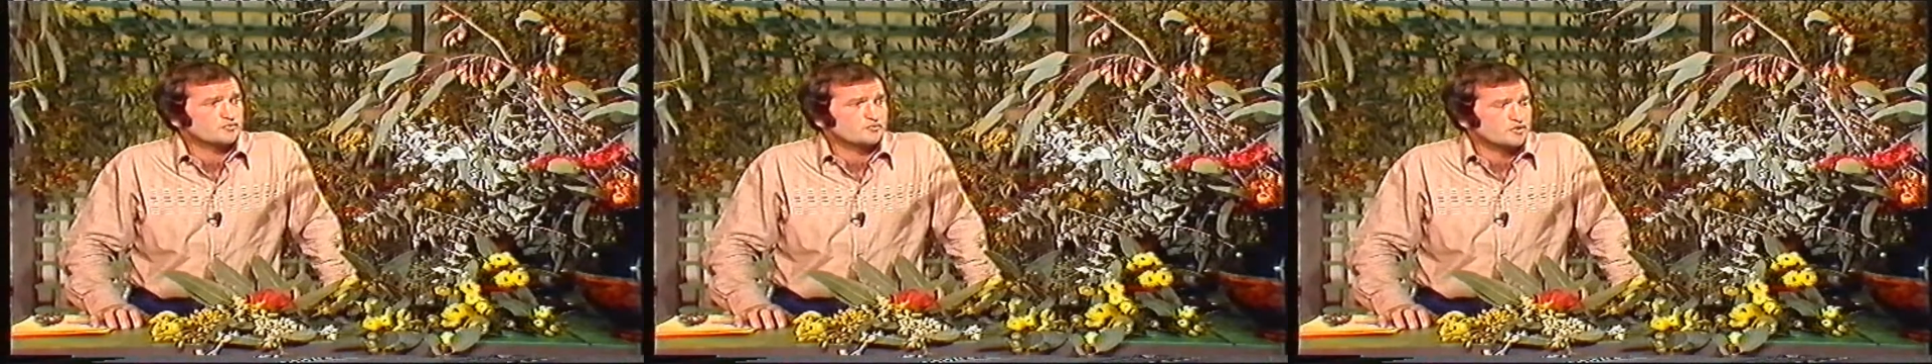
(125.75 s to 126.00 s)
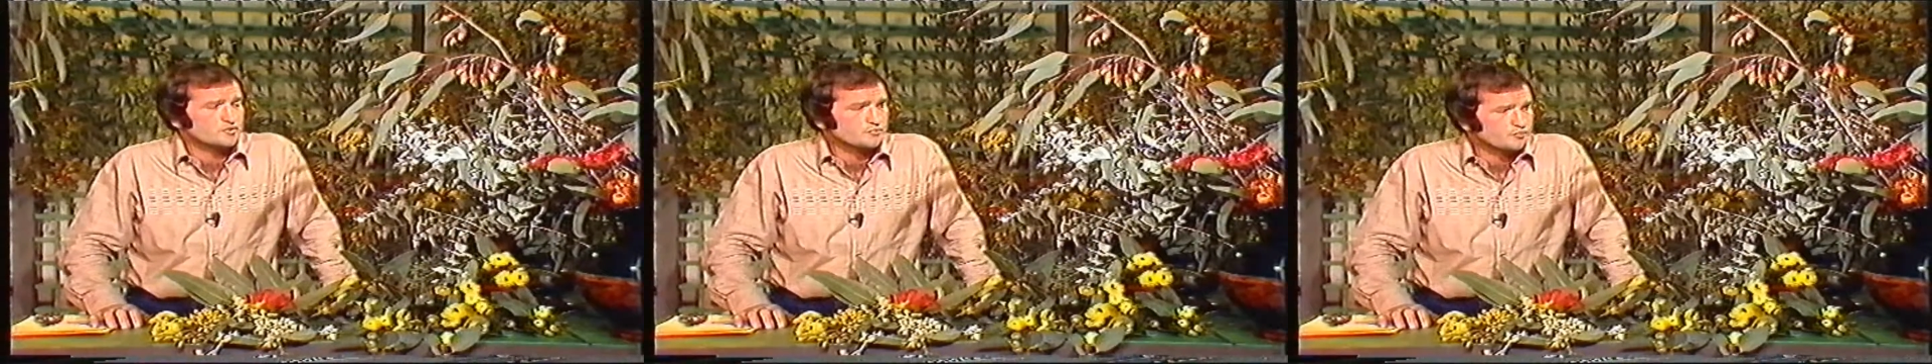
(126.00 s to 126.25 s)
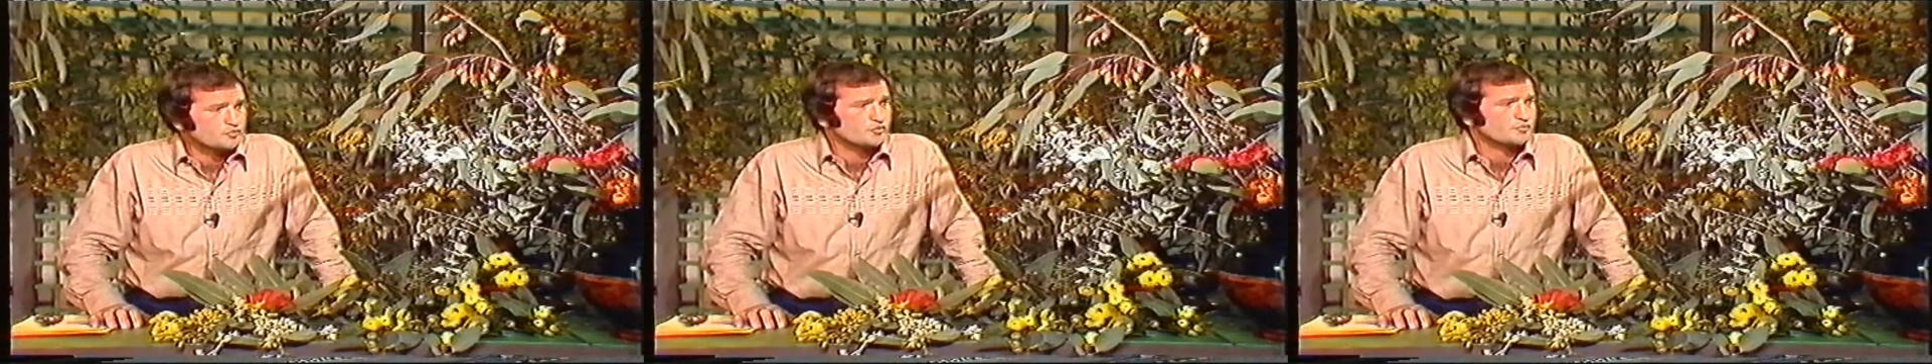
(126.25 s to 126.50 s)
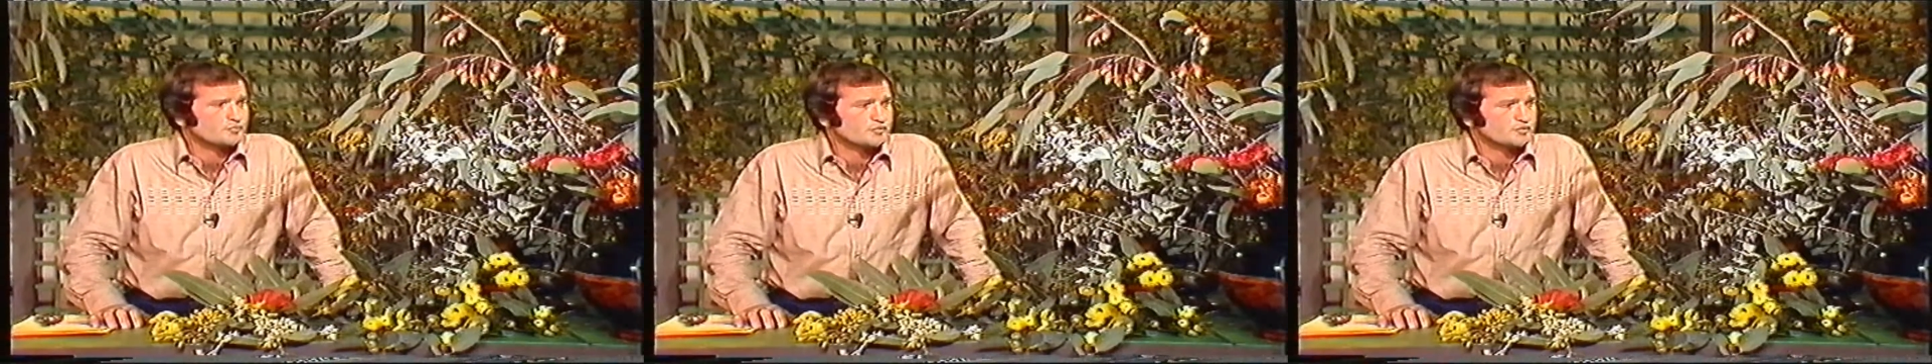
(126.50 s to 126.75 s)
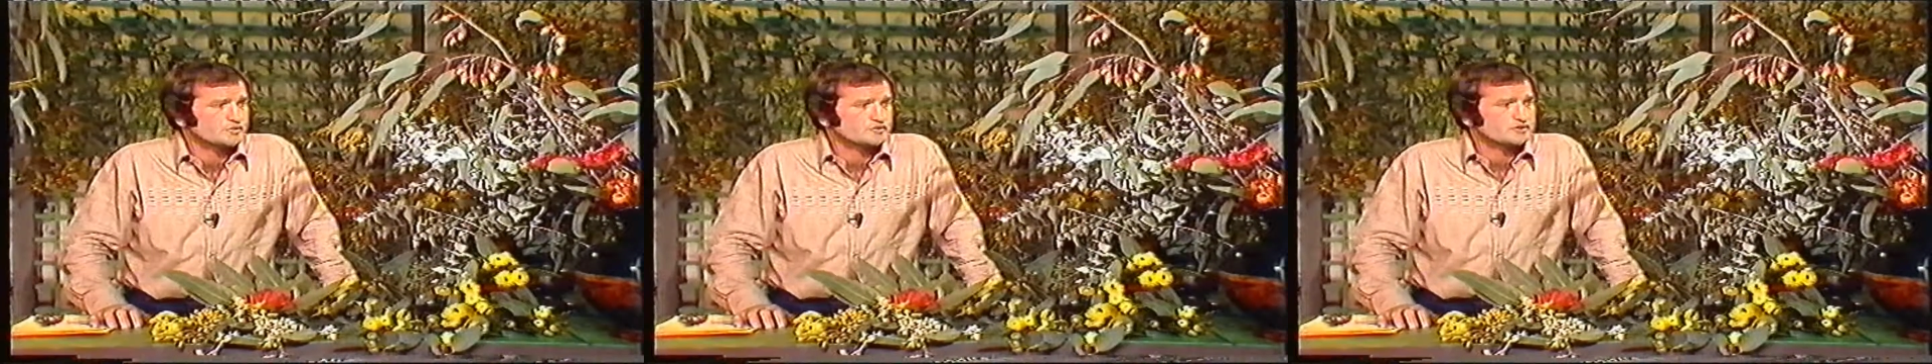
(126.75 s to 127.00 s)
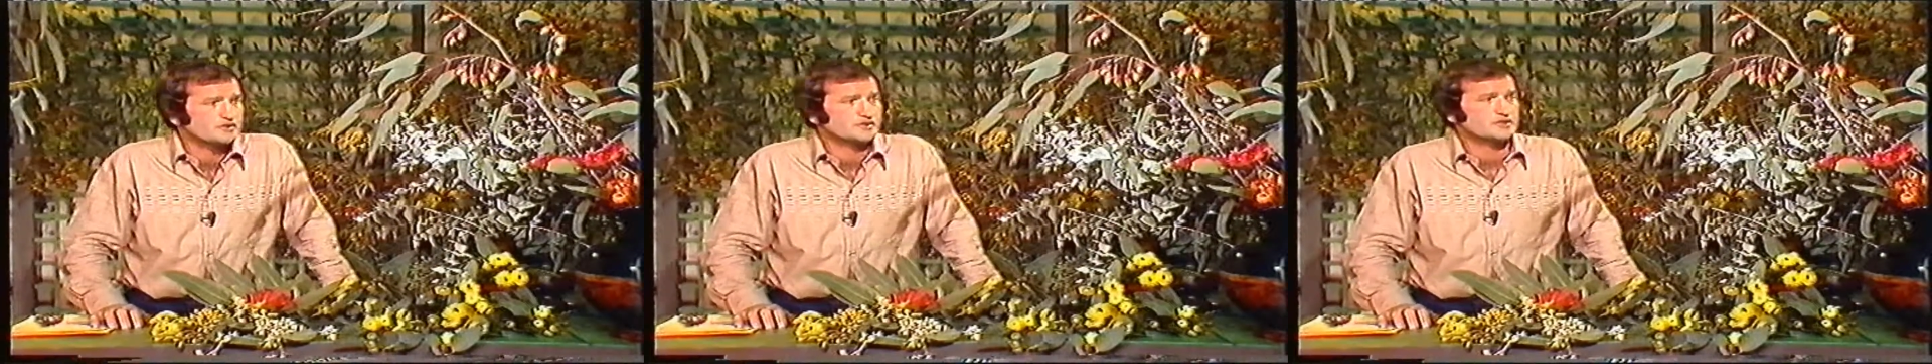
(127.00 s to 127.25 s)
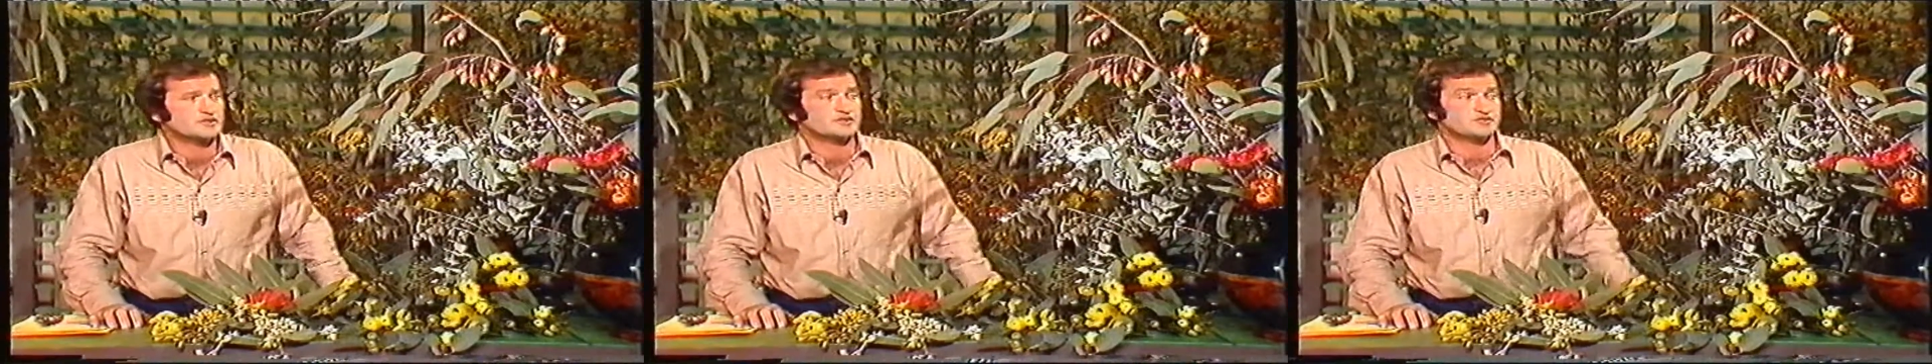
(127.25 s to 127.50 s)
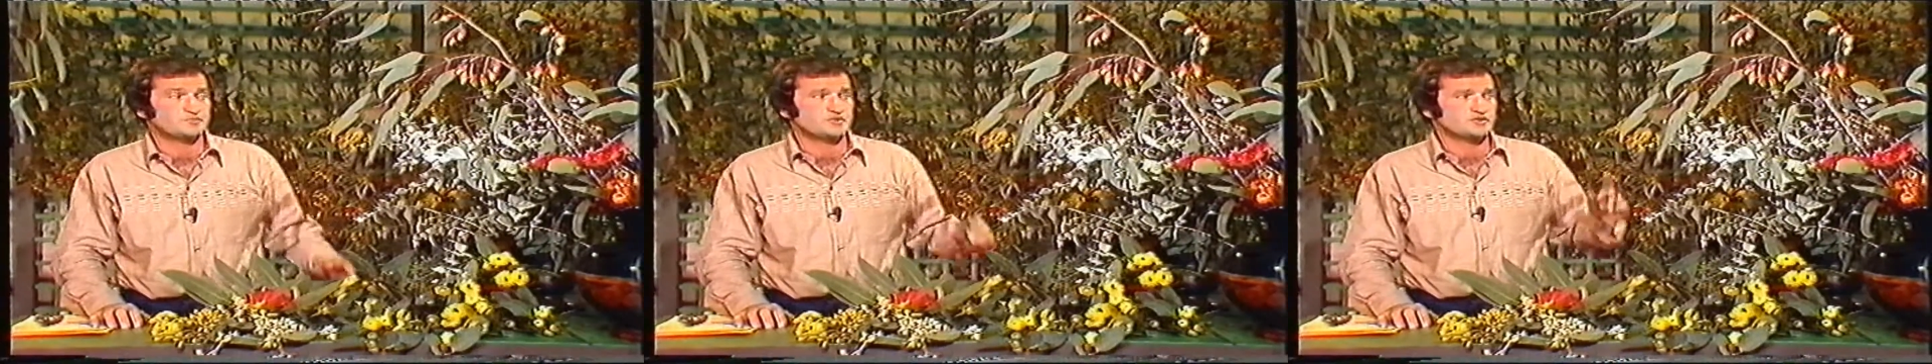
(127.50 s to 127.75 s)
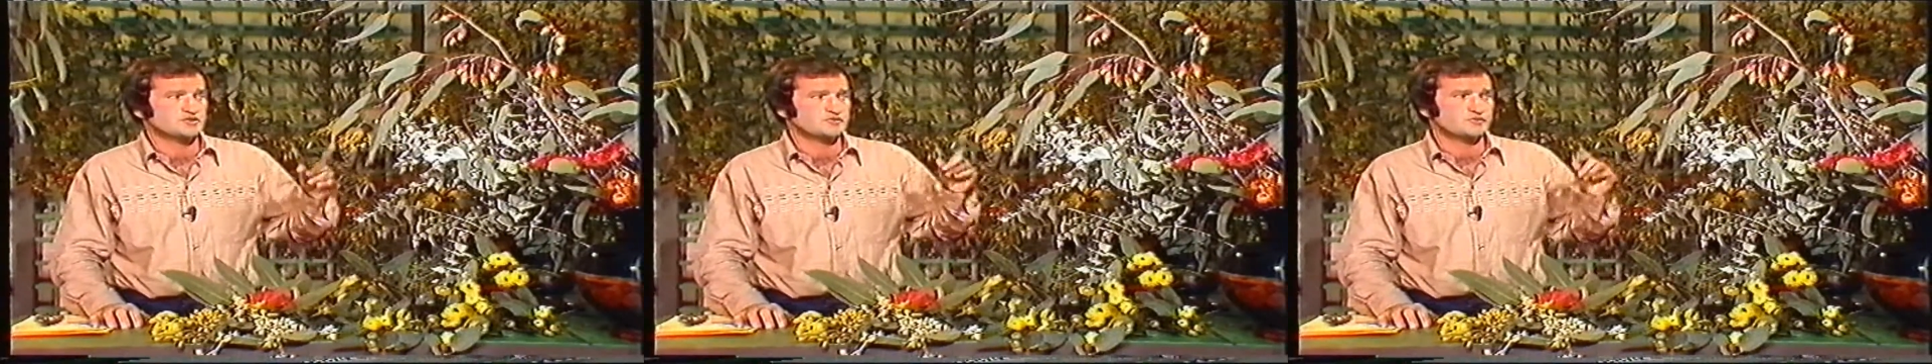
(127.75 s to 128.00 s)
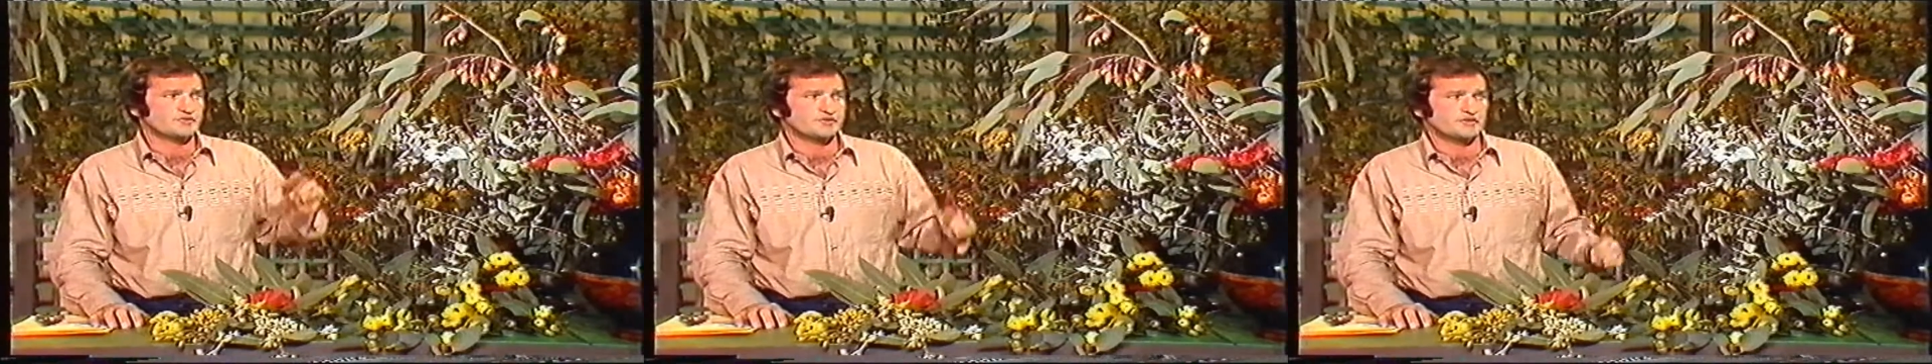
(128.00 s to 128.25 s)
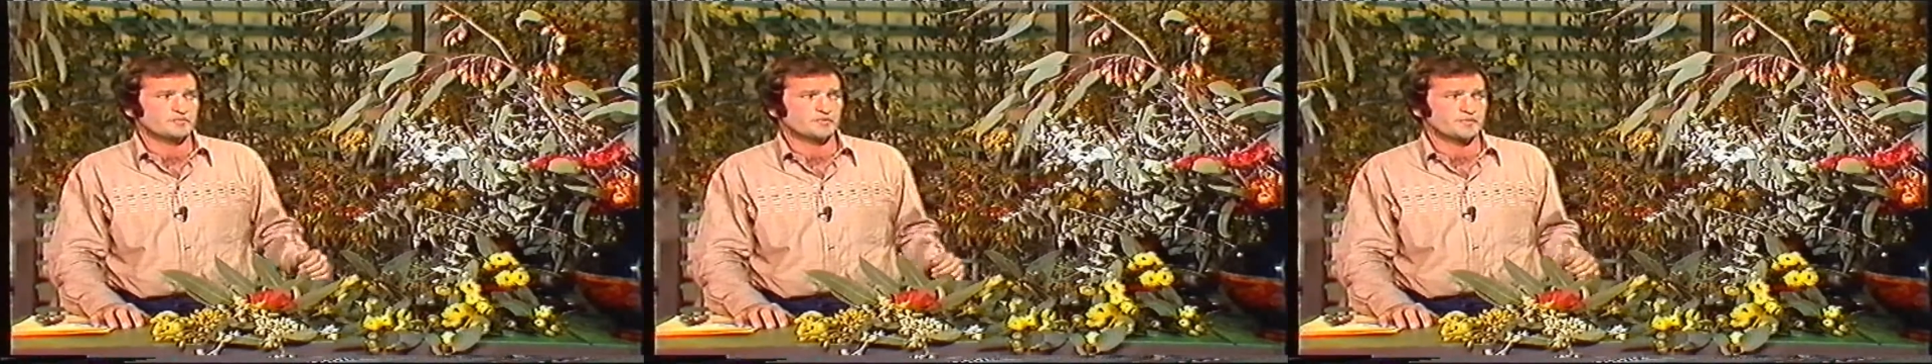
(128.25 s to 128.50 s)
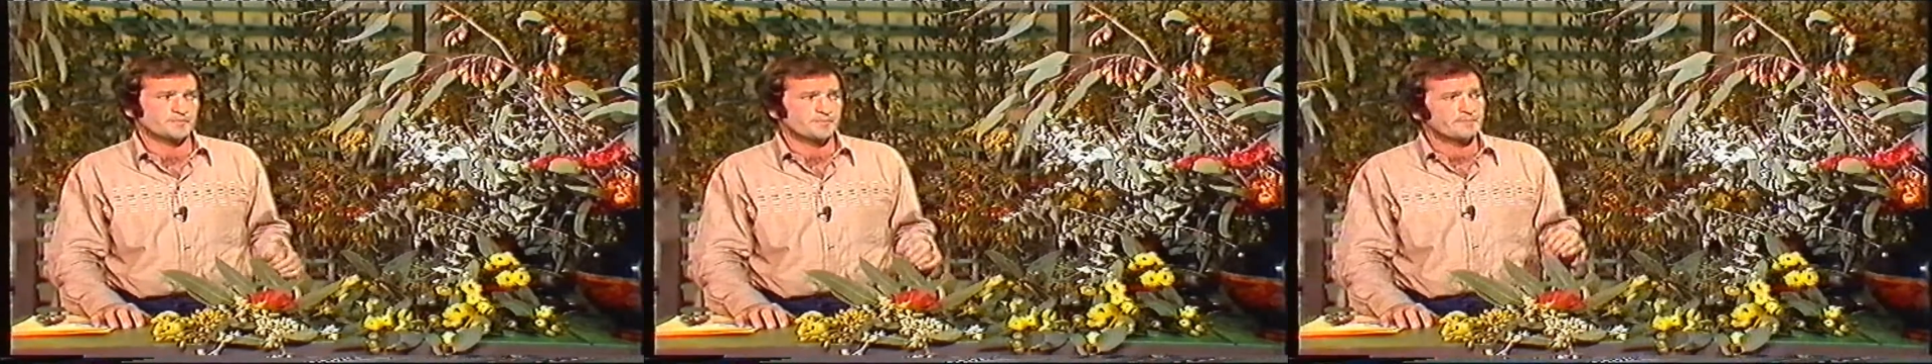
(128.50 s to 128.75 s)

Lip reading: important point, and especially with that one.